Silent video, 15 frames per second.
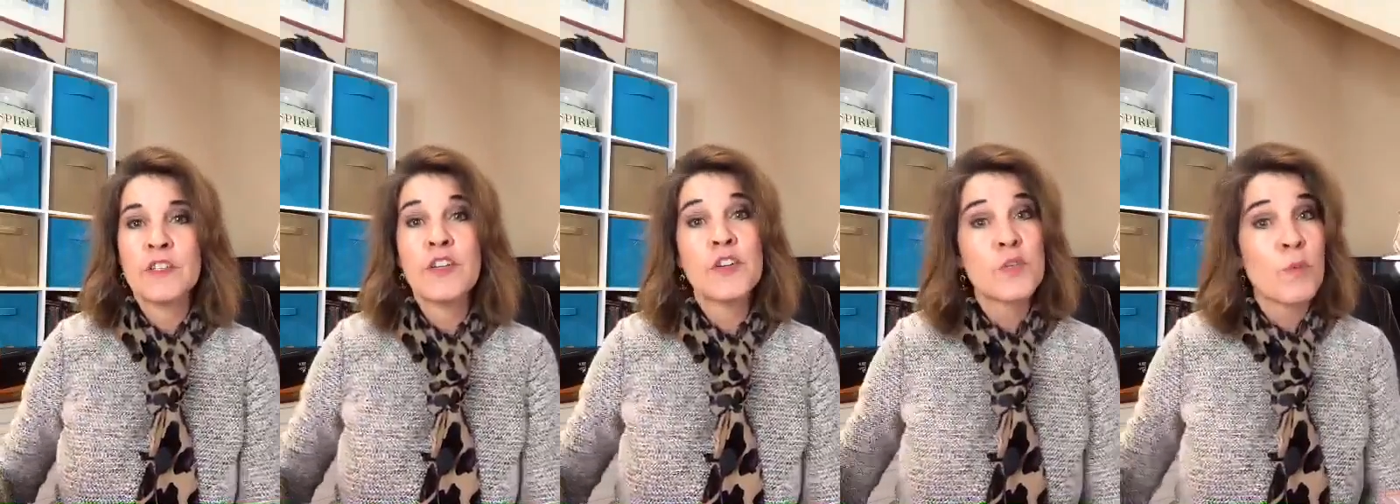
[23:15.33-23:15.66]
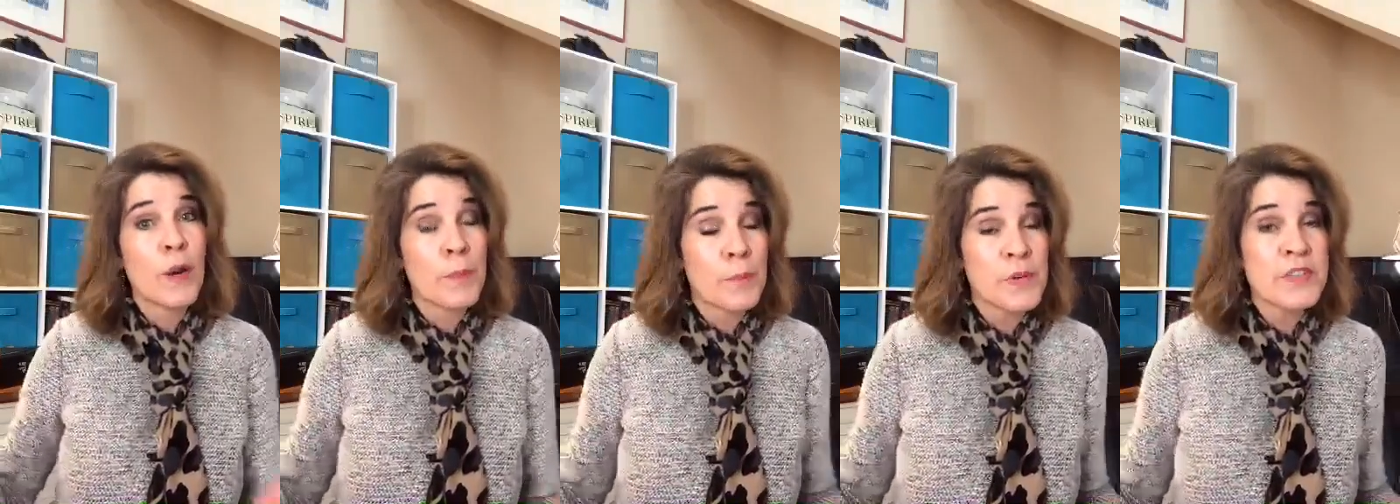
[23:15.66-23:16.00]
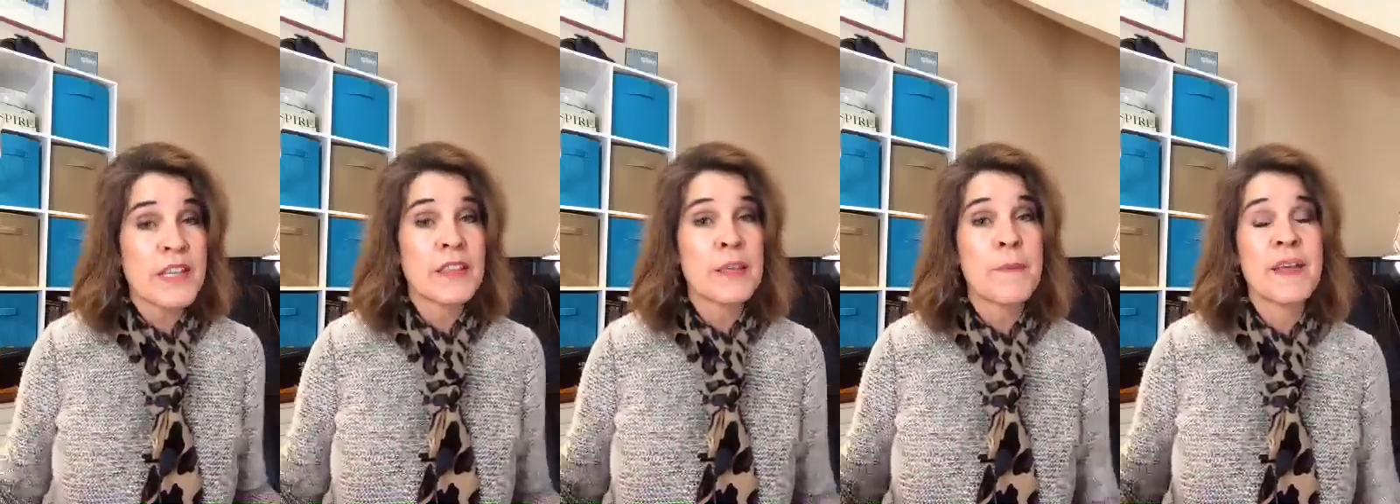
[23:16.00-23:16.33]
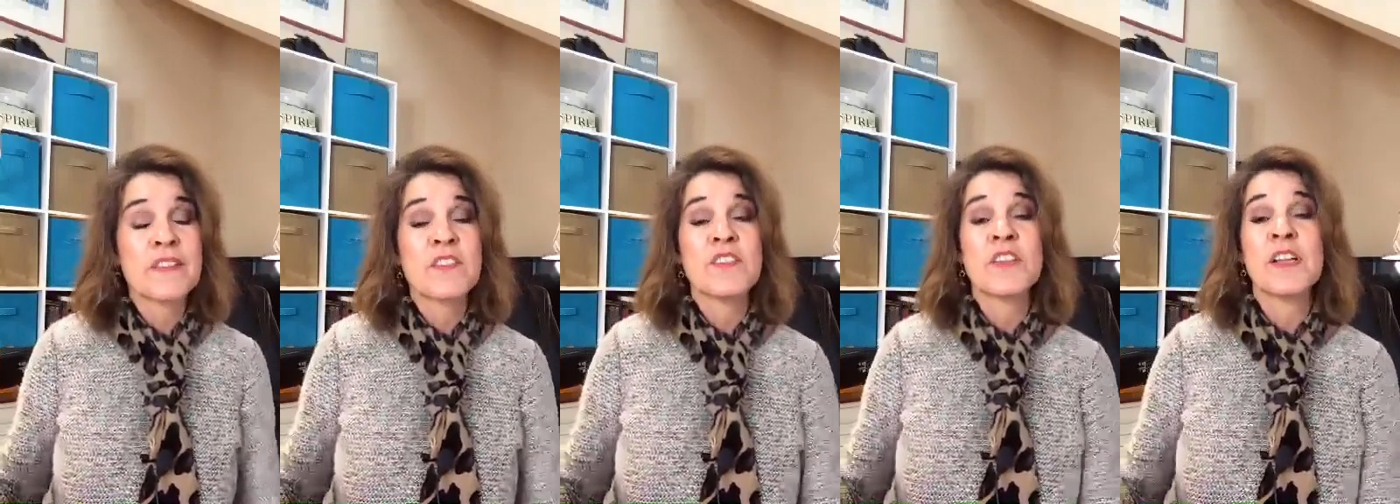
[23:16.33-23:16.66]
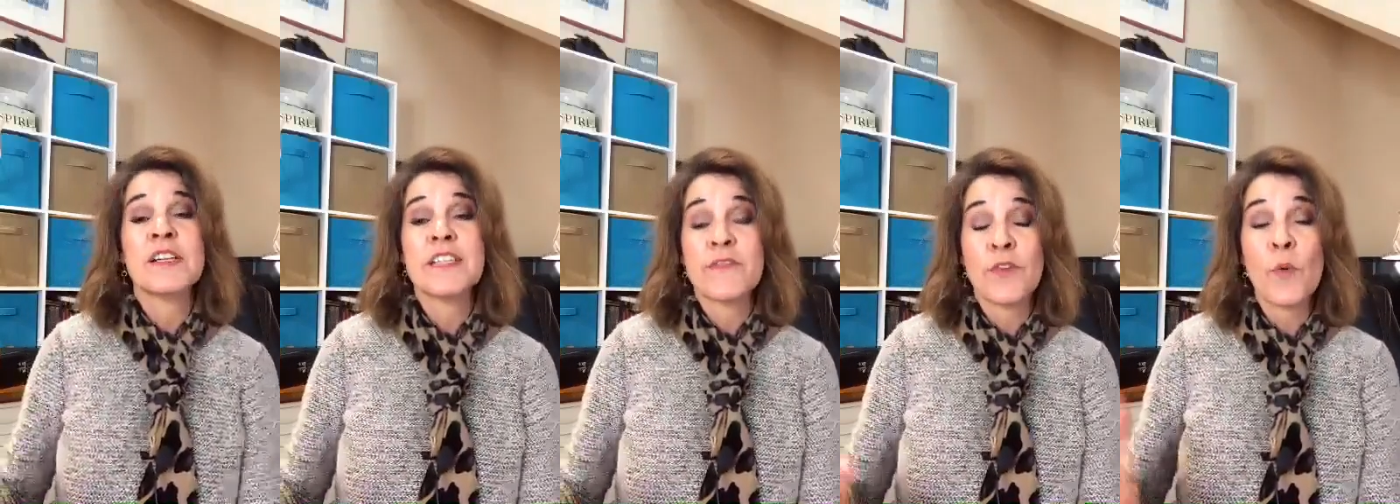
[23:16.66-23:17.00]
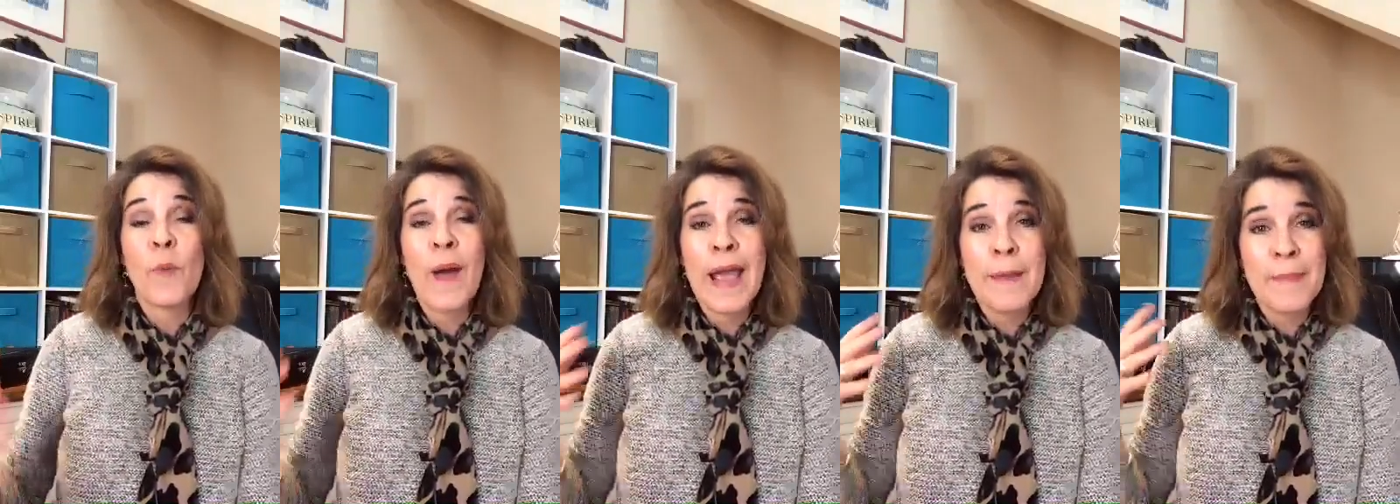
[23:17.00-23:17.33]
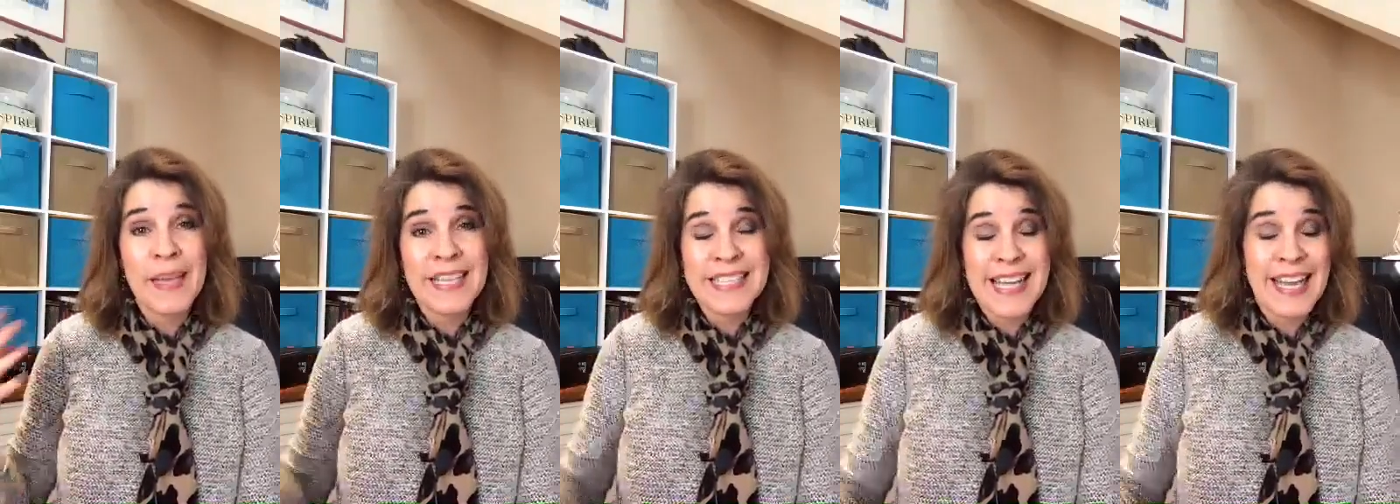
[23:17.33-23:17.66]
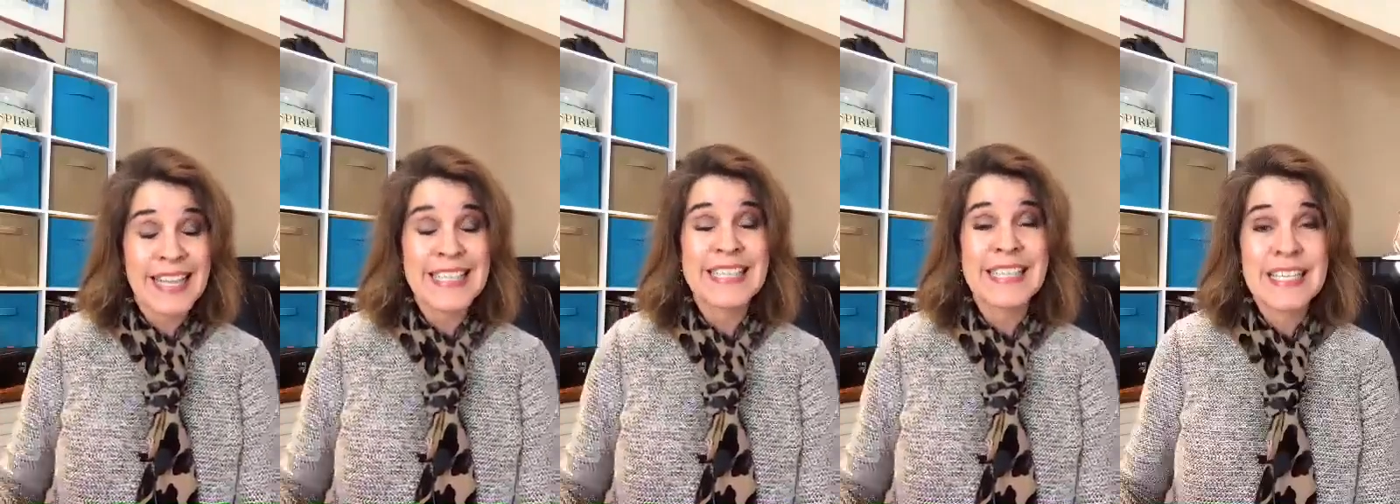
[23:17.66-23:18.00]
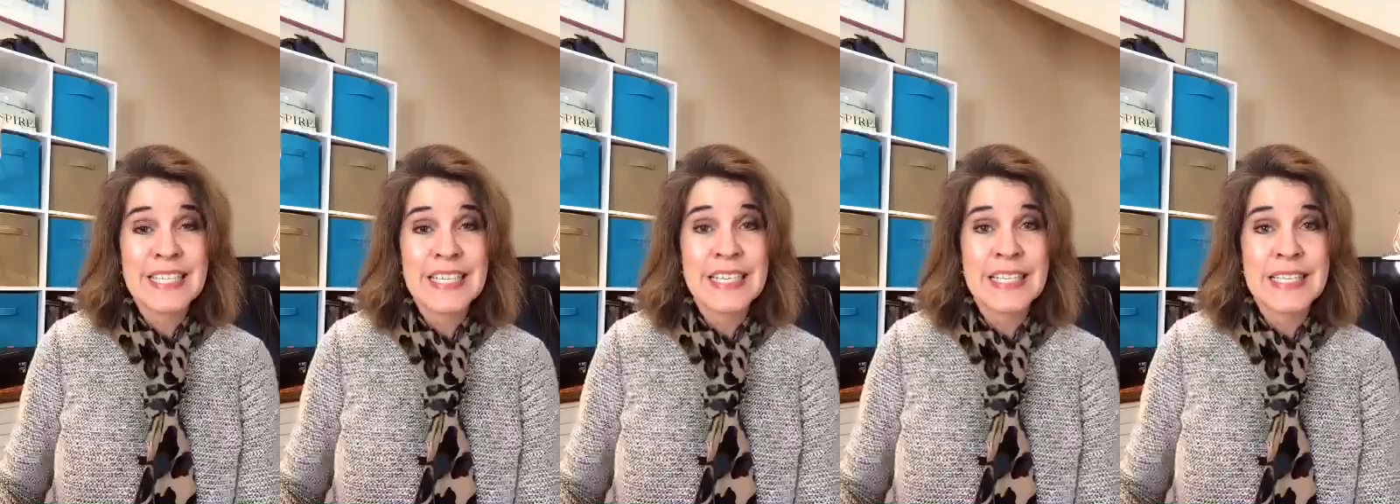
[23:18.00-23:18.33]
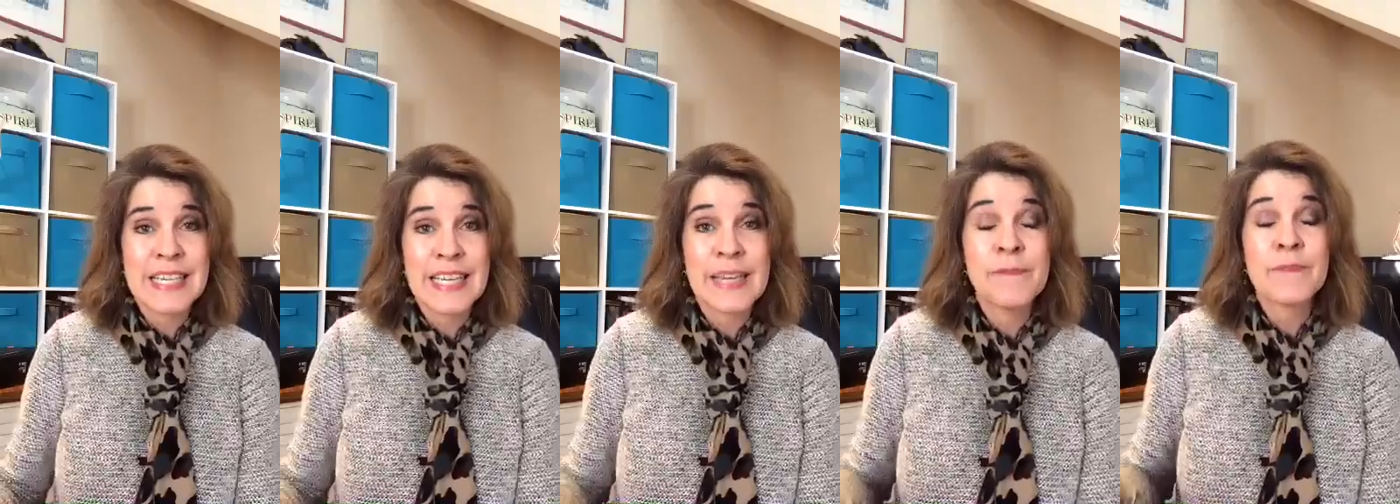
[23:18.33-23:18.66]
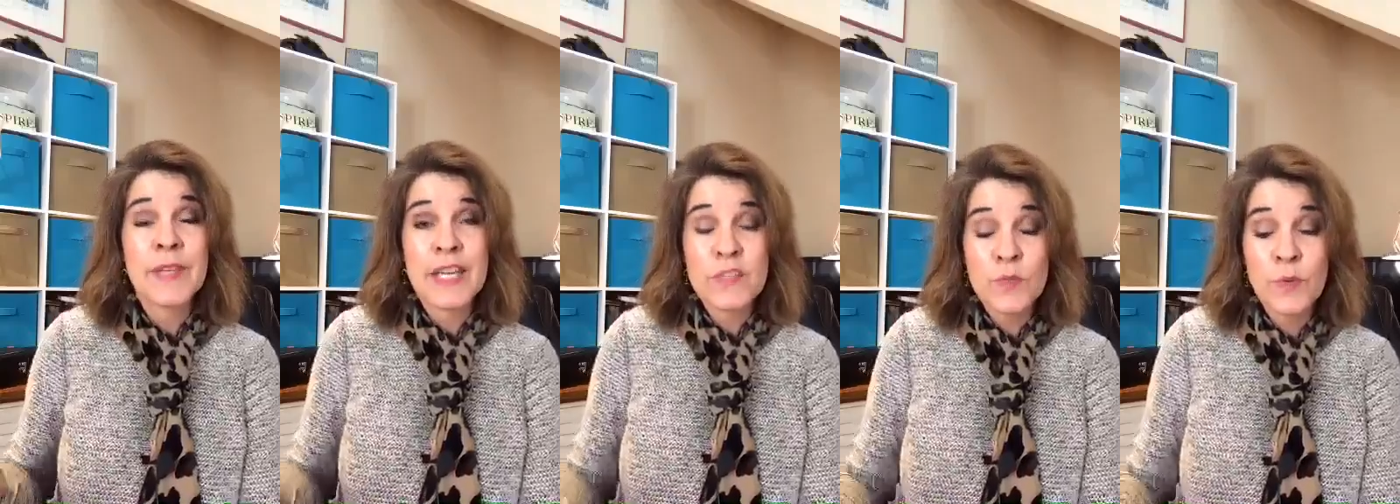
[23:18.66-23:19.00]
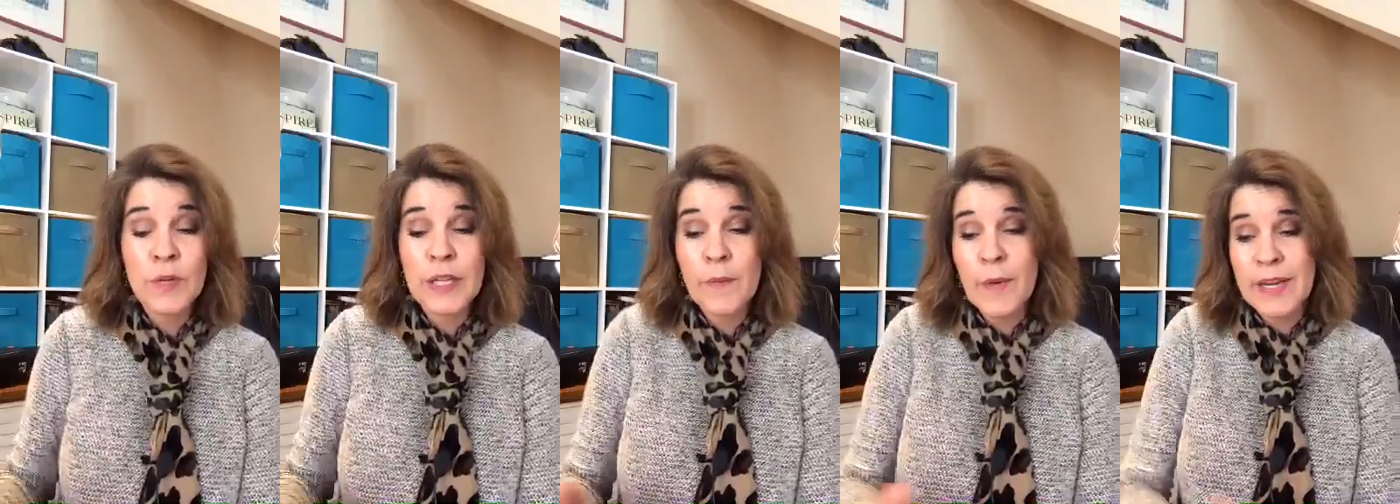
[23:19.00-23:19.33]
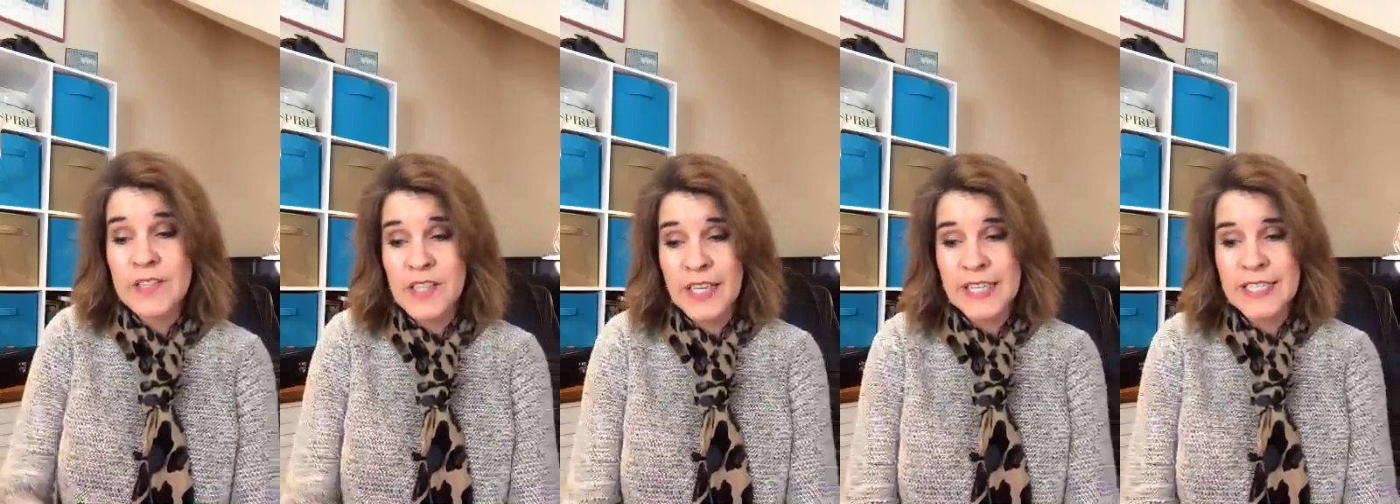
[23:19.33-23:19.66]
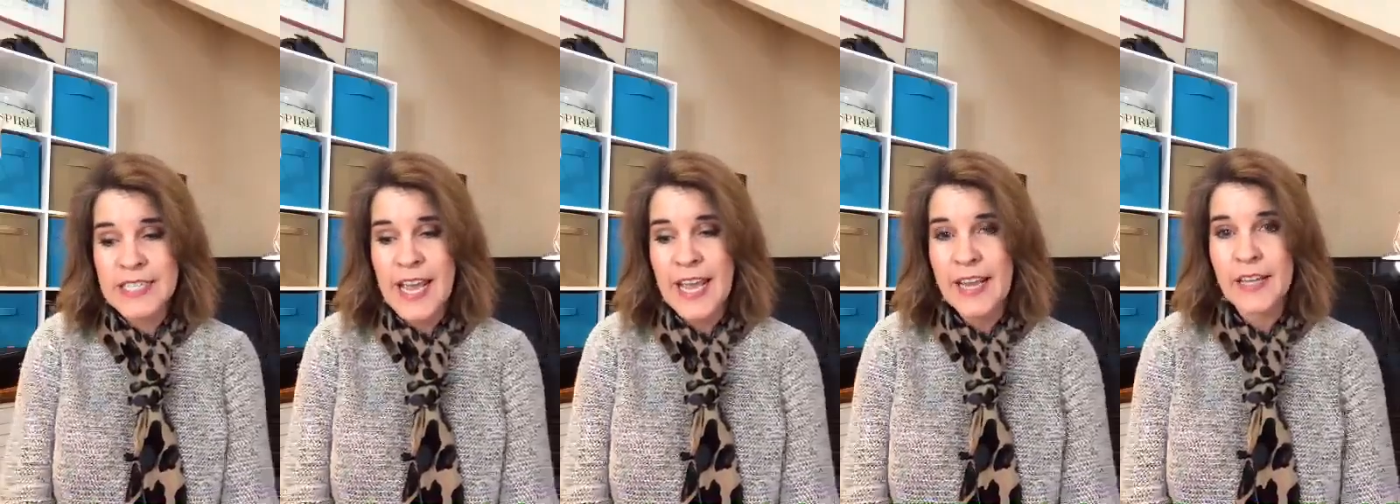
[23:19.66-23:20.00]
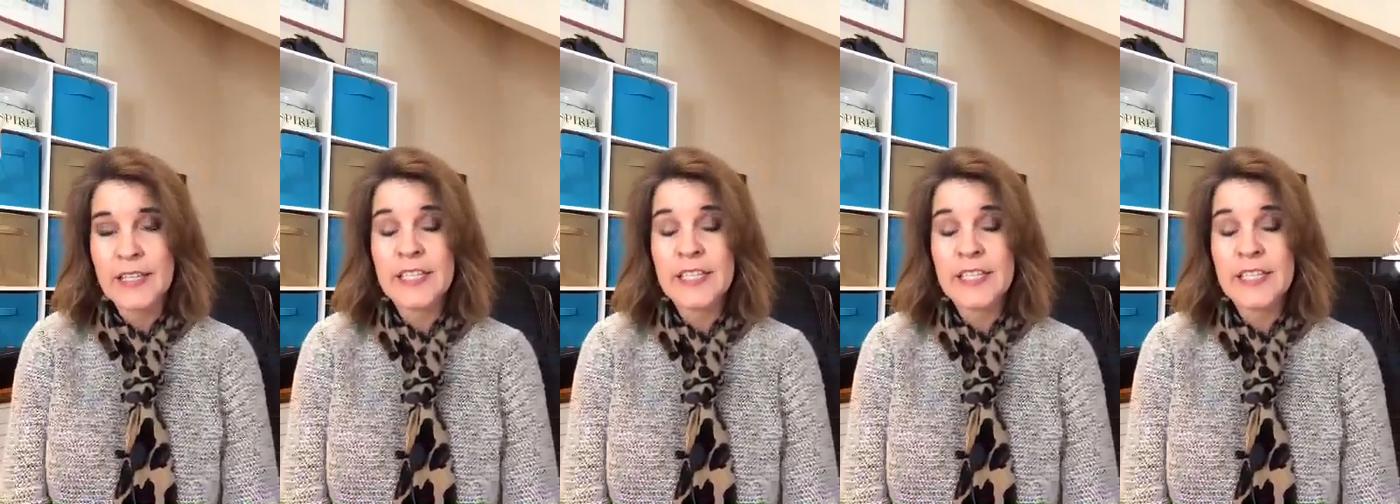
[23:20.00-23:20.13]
You just want to present the message in a different way, because that consistency is really what it's going to take.